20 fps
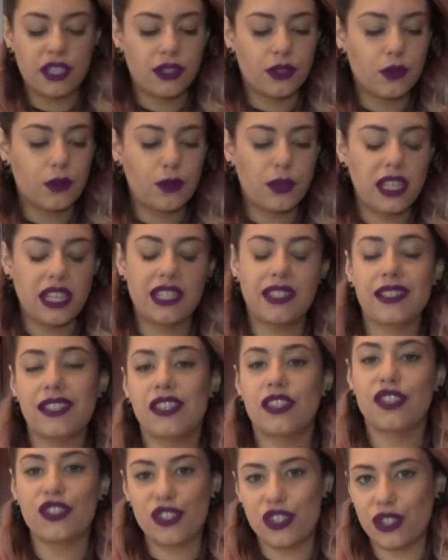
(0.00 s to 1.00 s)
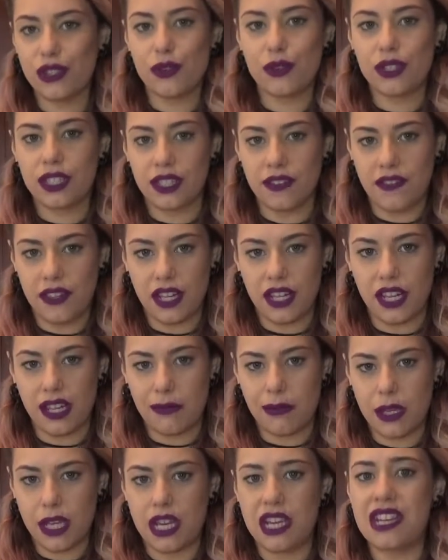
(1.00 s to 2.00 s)
squeezing the juice of the
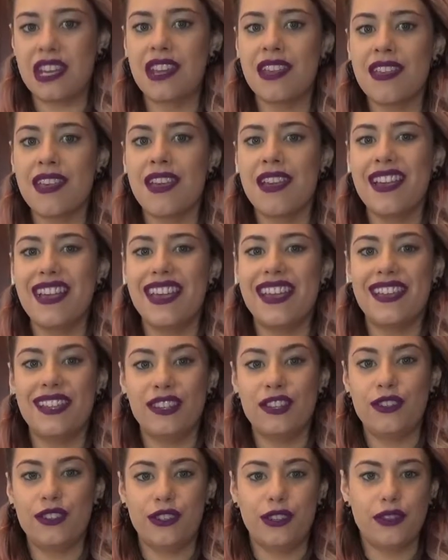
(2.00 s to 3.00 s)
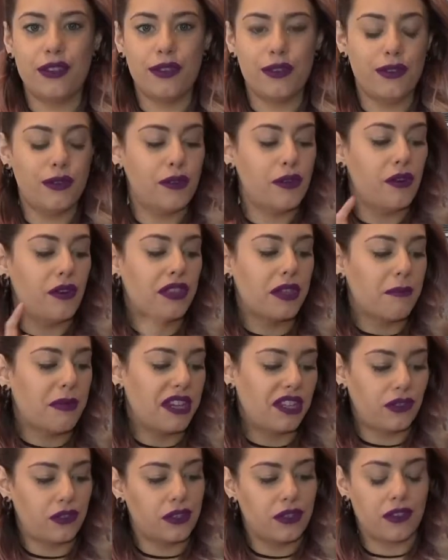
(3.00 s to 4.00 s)
lemon into the
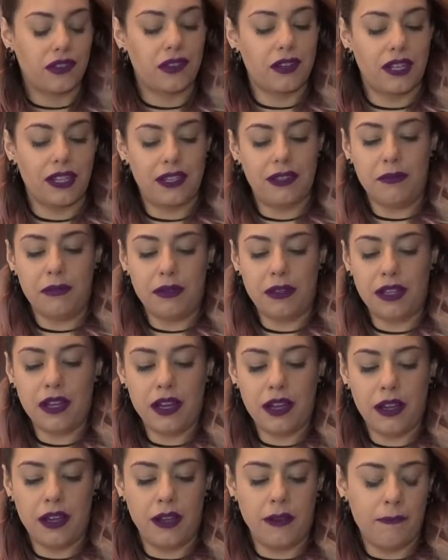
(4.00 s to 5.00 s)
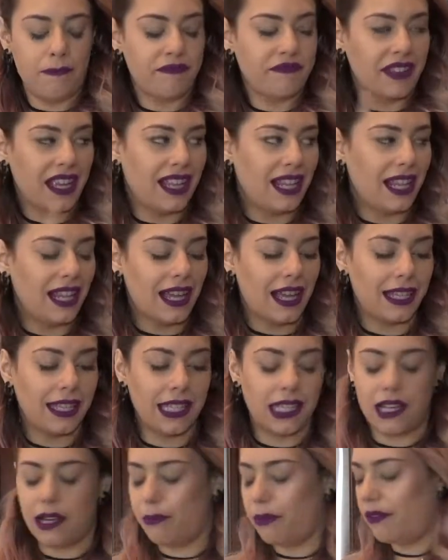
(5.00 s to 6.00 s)
pastry cream in the last
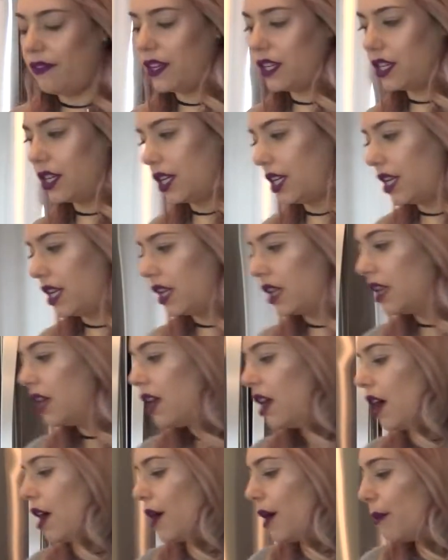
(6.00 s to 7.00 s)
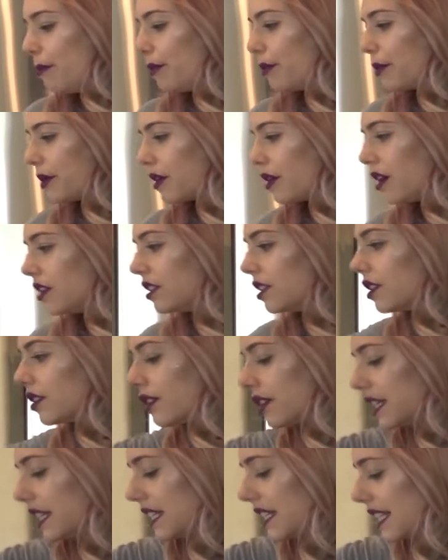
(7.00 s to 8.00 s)
step of it cooking. But we're also
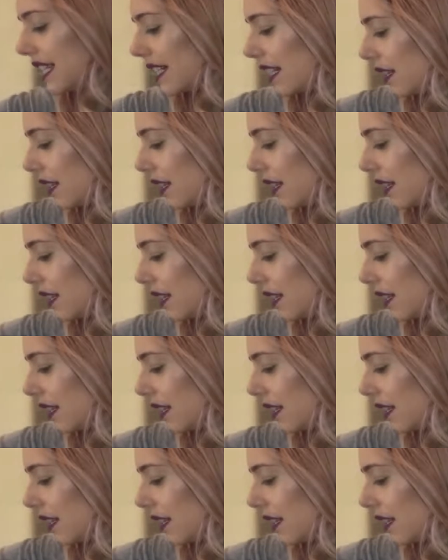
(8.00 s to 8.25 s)
going to need